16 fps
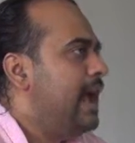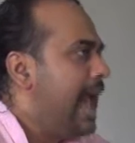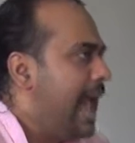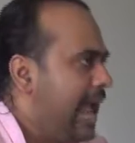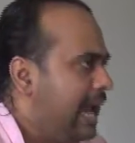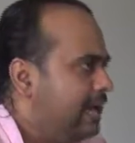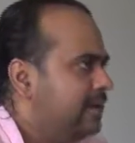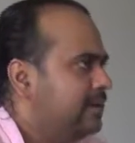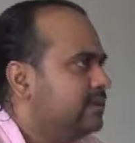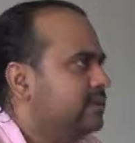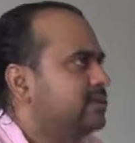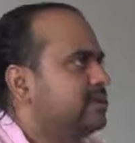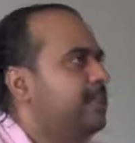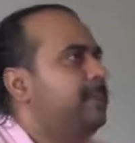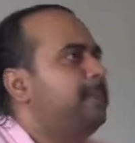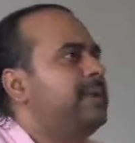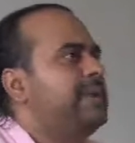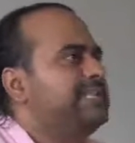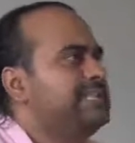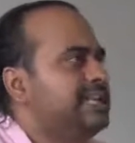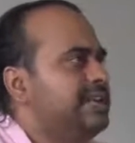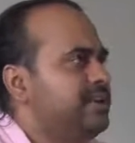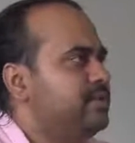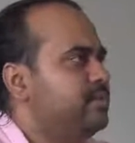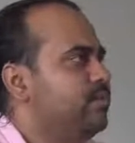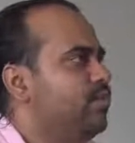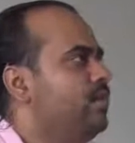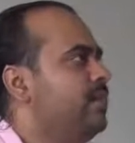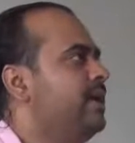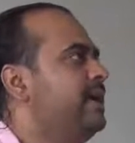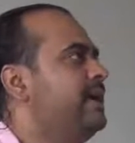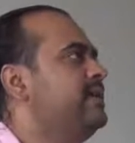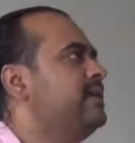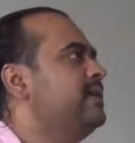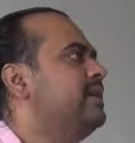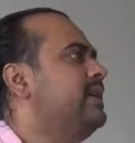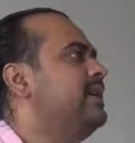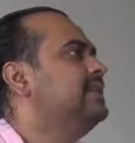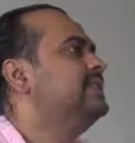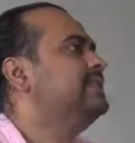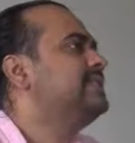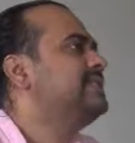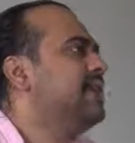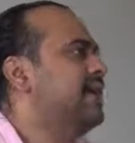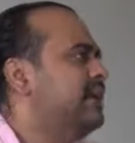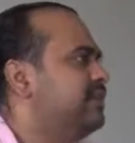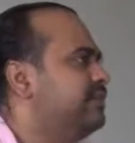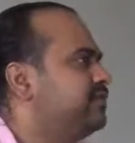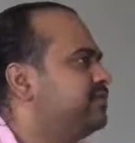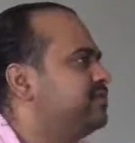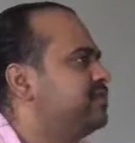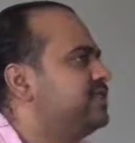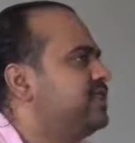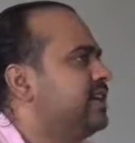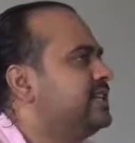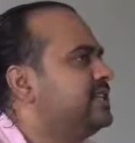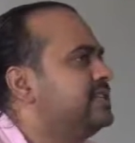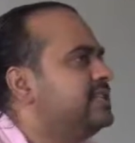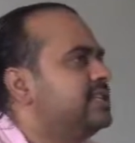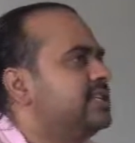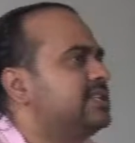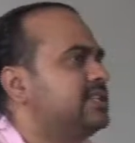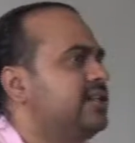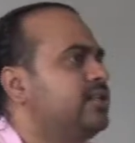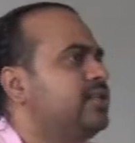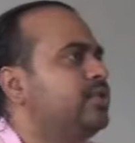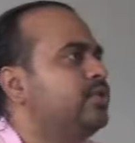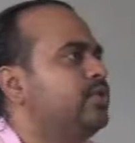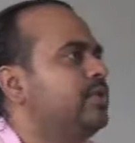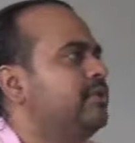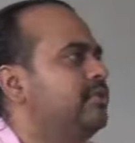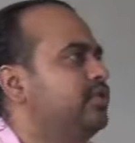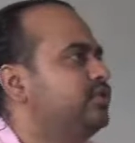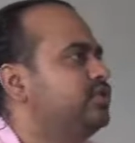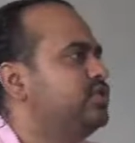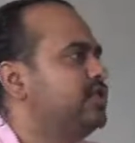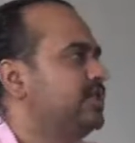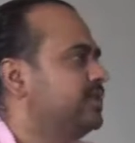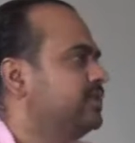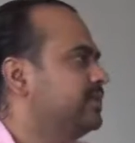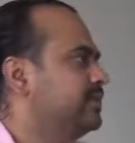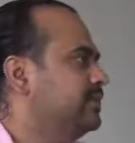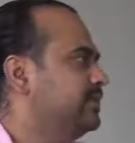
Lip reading: And the present moment itself changes into the future.